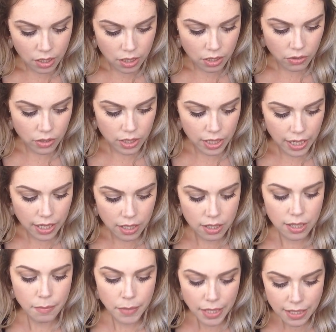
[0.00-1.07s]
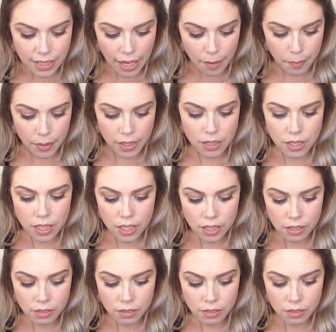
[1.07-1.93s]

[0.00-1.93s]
So it's like something's happened.